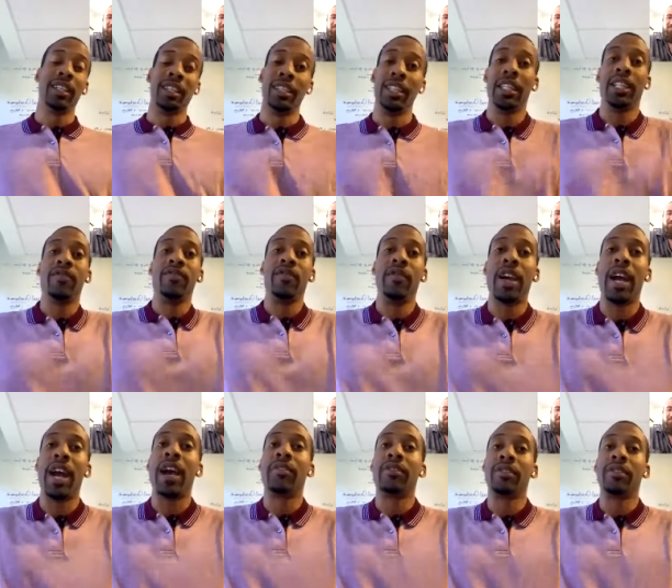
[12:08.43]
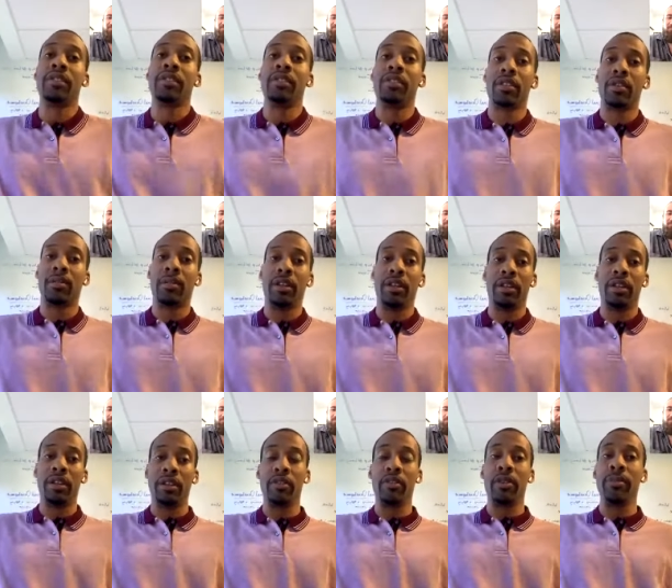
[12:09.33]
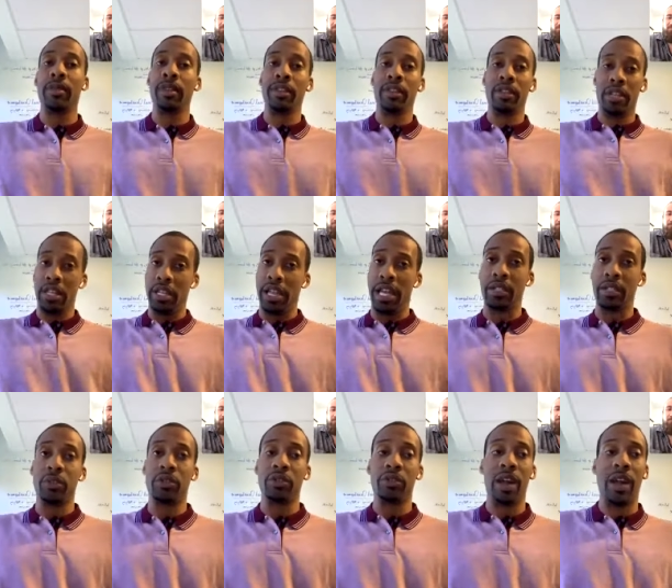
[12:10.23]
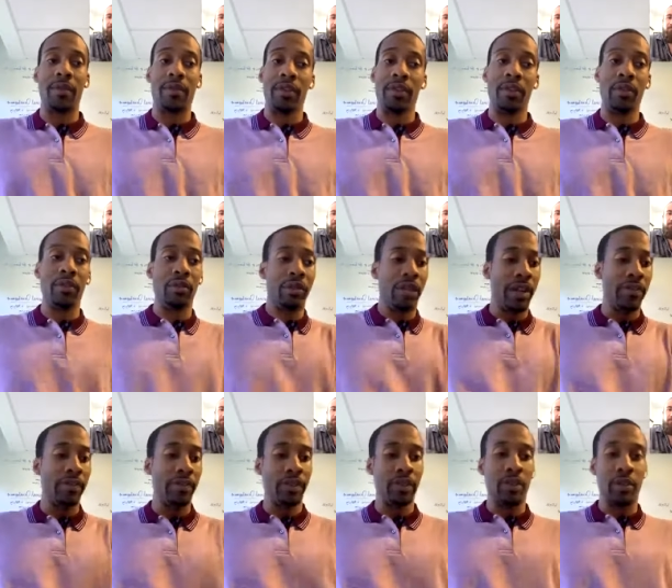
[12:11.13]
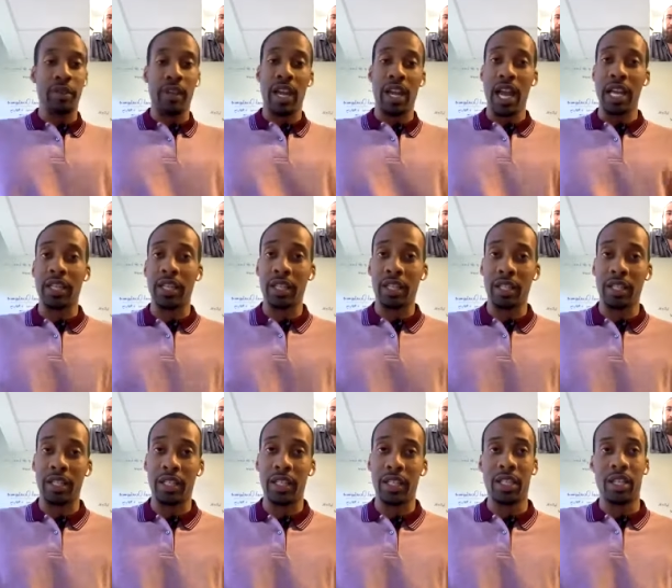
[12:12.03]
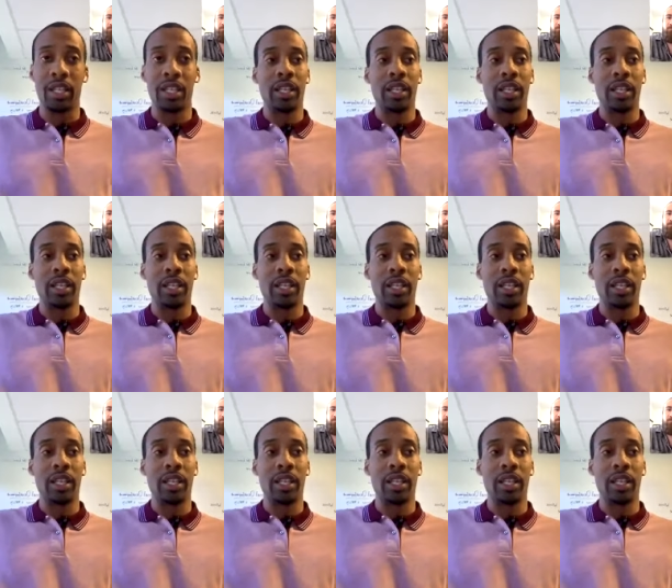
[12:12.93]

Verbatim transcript: then if you have to terminate the agreement, then that's what you have to do. Definitely do it ethically.